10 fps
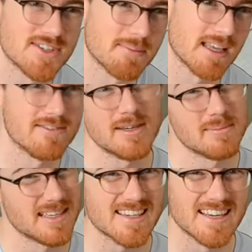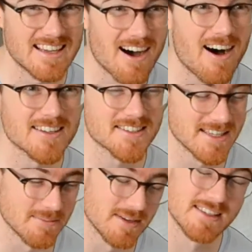something fun, but it's going to
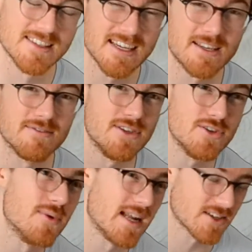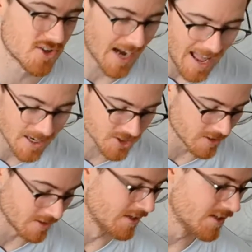cost them and it's going to give you an extra
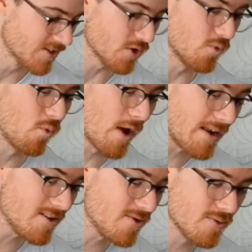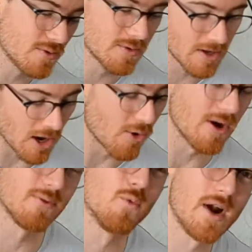action. So when you go
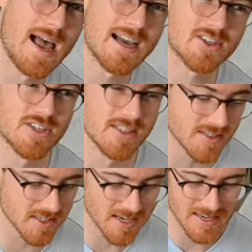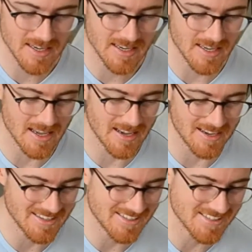on what actions
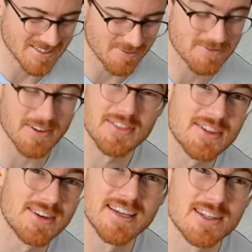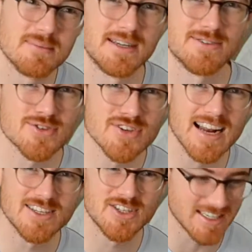is a fun little element of
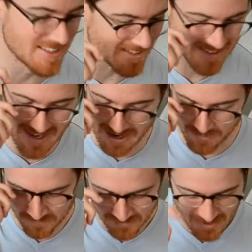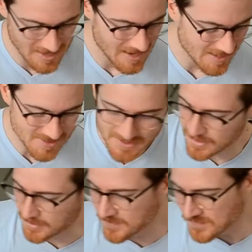strategy in this game.
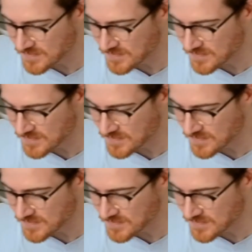So